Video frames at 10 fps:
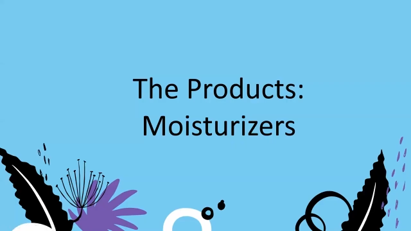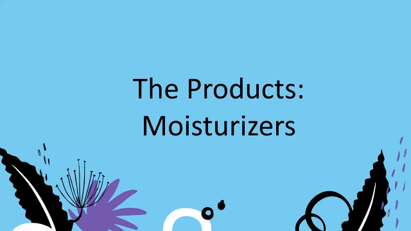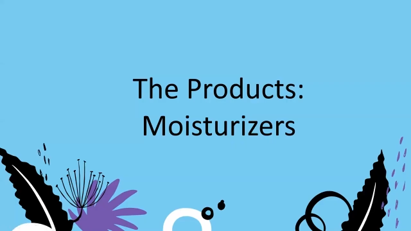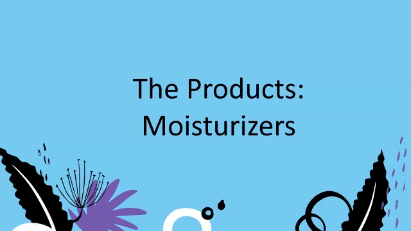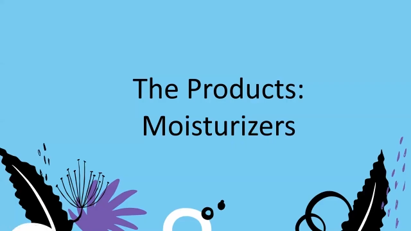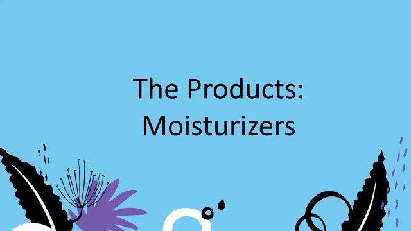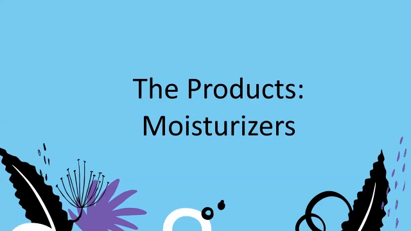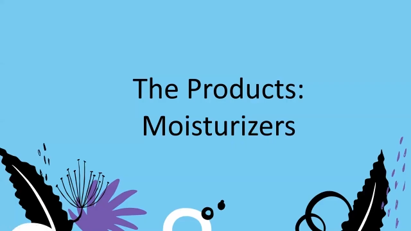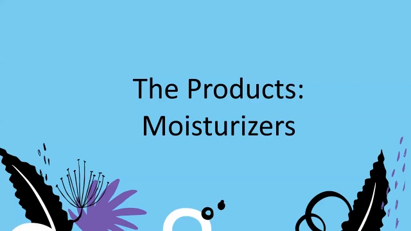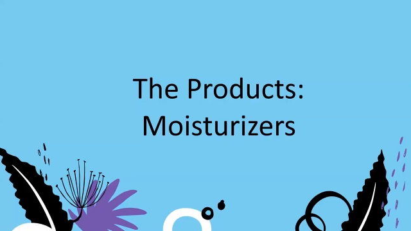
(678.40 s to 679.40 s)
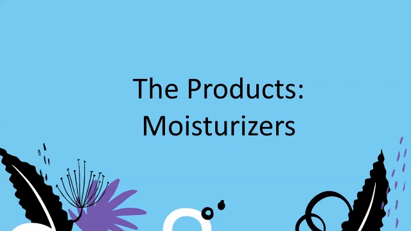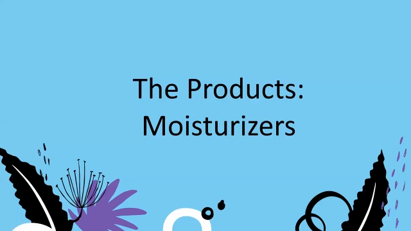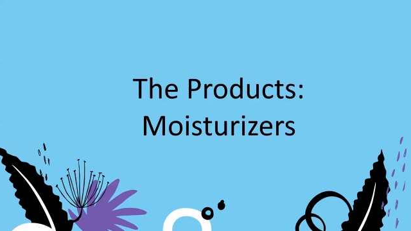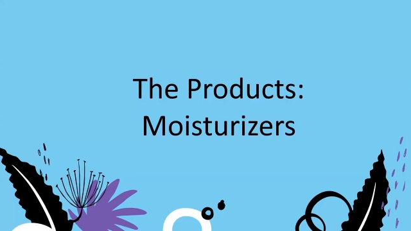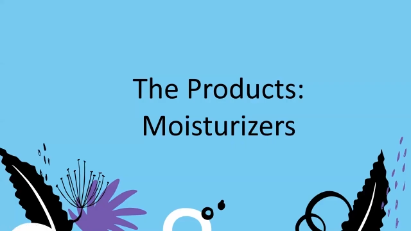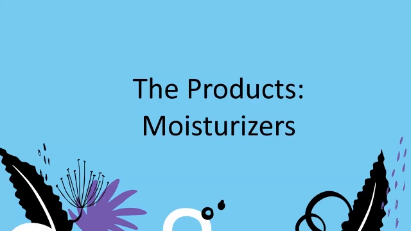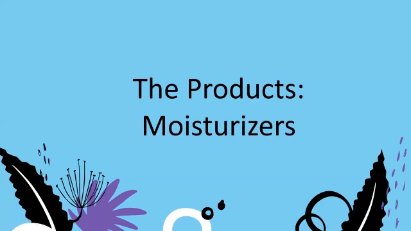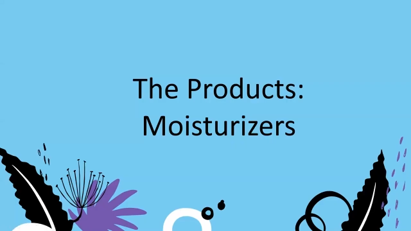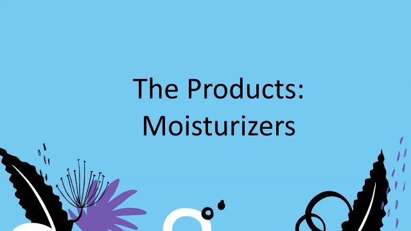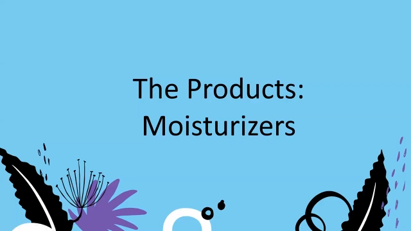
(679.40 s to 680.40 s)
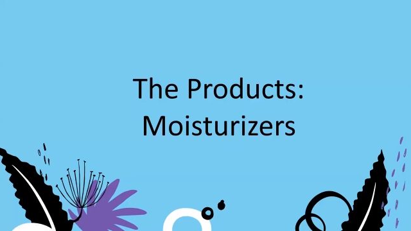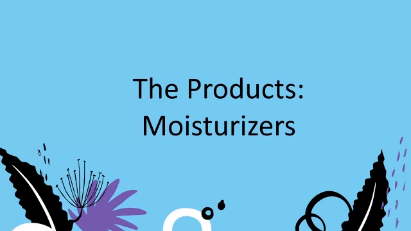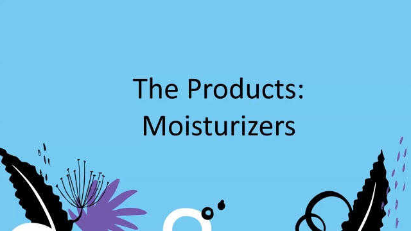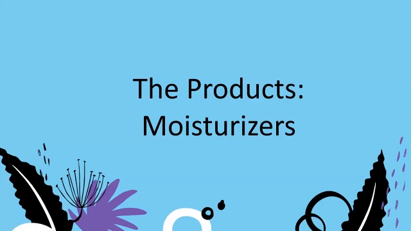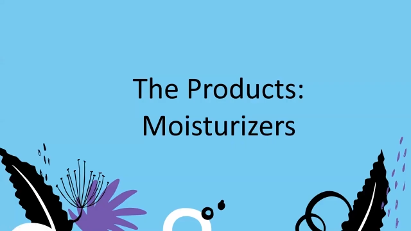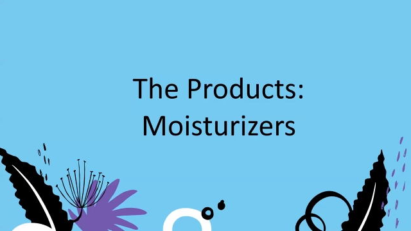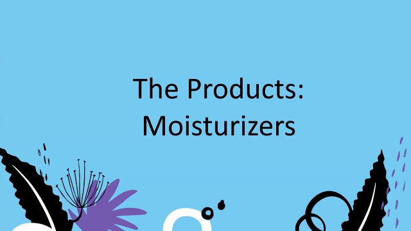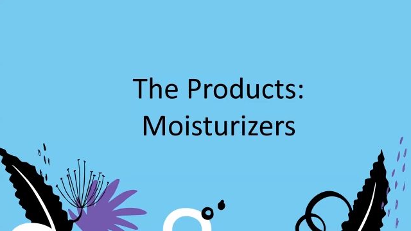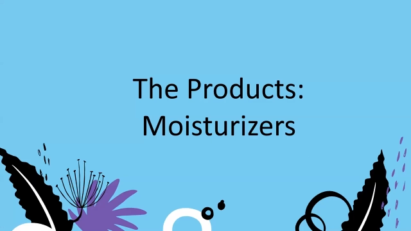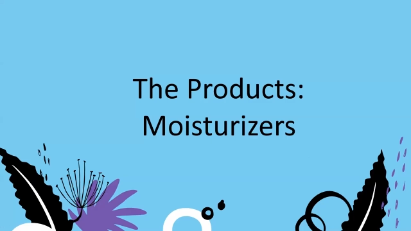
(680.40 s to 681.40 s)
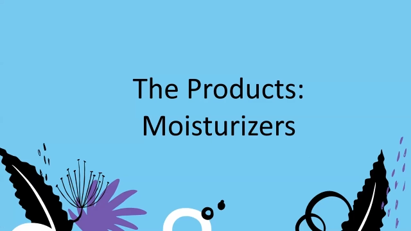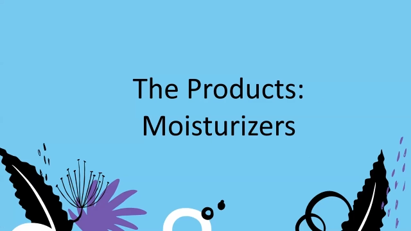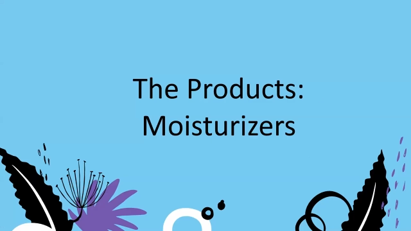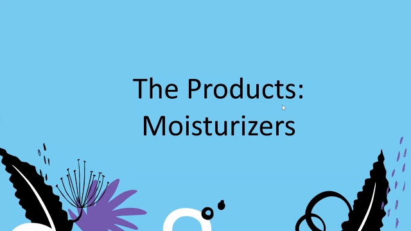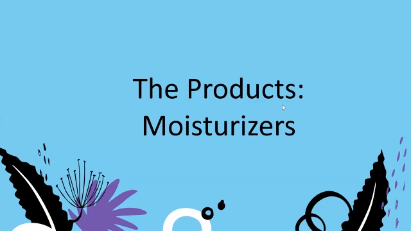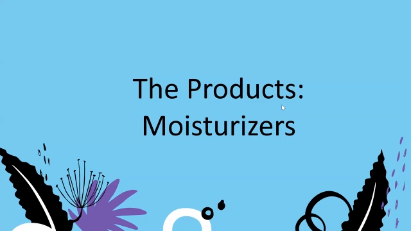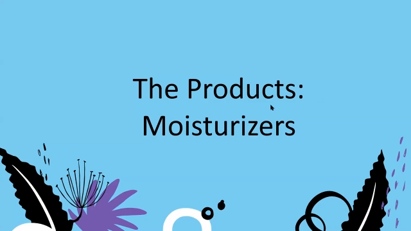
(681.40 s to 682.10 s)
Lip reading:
[unreadable: no face in view]